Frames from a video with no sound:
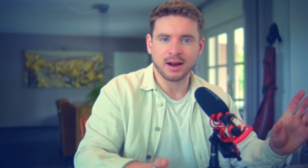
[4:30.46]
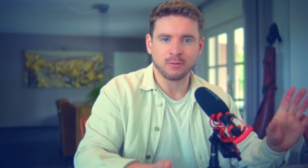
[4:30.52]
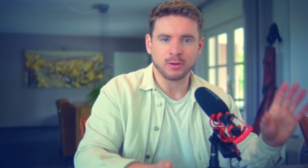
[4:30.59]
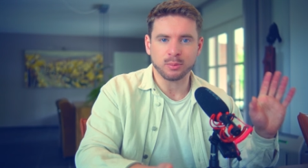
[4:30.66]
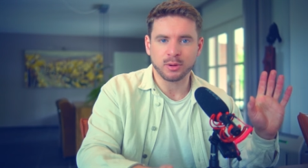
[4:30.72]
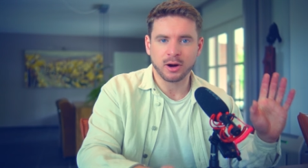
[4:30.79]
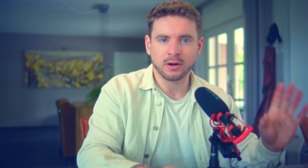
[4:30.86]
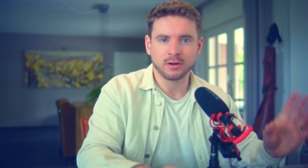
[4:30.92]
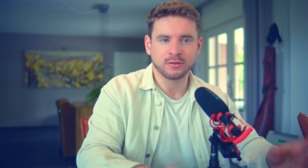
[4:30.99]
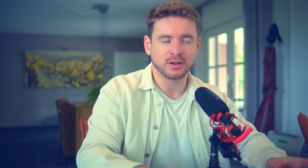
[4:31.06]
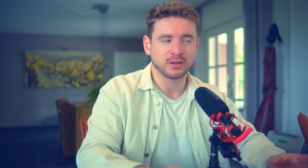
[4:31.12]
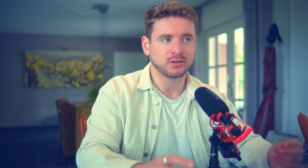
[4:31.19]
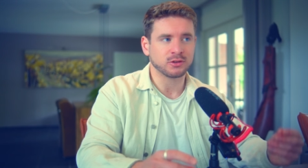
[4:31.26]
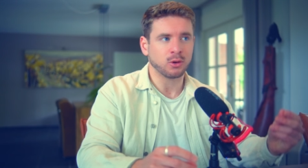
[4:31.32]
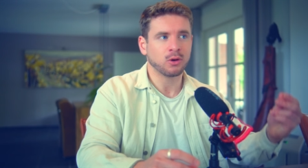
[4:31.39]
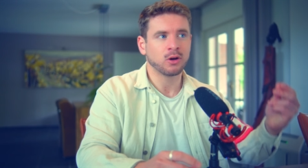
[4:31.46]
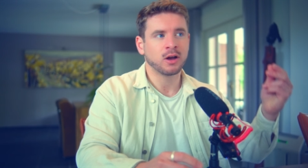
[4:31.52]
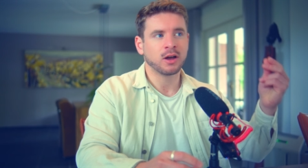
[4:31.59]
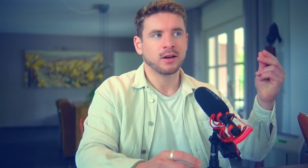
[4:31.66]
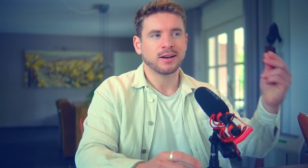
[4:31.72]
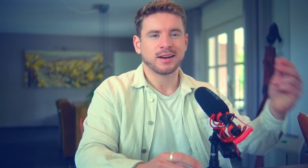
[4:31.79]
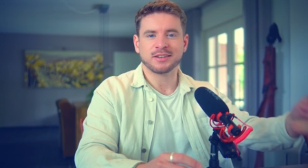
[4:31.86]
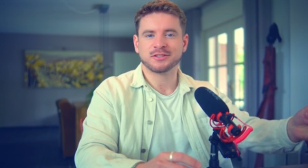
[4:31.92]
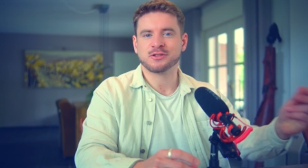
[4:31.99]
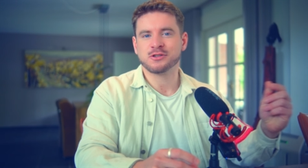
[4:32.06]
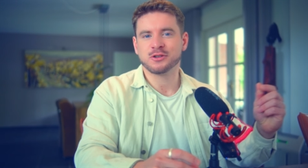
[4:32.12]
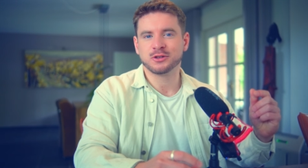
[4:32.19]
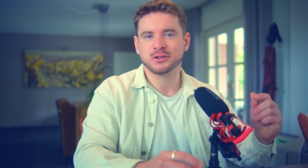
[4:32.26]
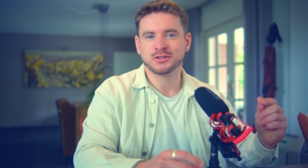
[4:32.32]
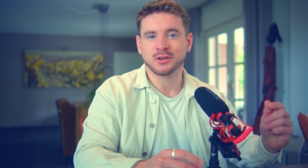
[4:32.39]
every part of it, so let's
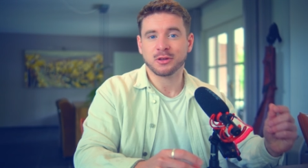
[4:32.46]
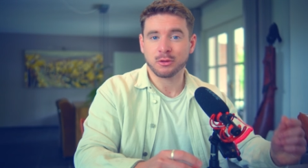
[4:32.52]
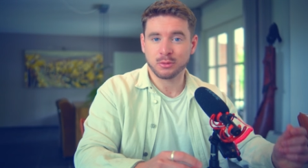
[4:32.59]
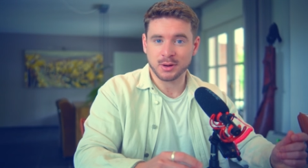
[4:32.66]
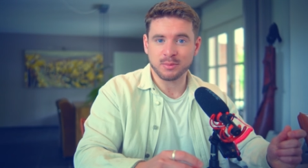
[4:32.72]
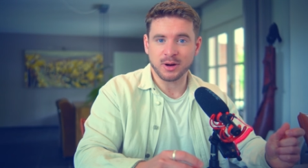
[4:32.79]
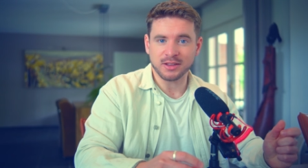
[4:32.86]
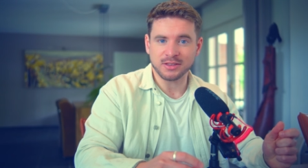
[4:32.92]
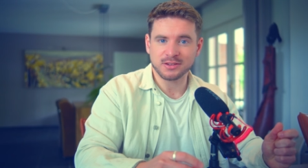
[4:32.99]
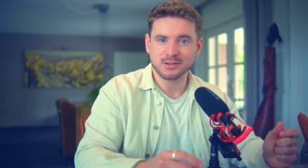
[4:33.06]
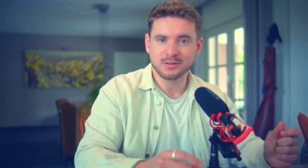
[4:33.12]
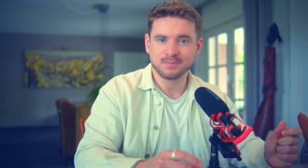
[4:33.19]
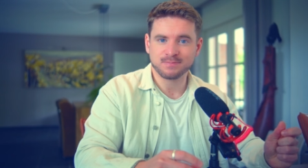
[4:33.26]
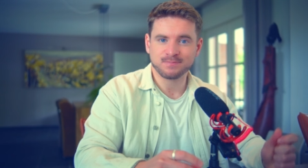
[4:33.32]
choose 3 months.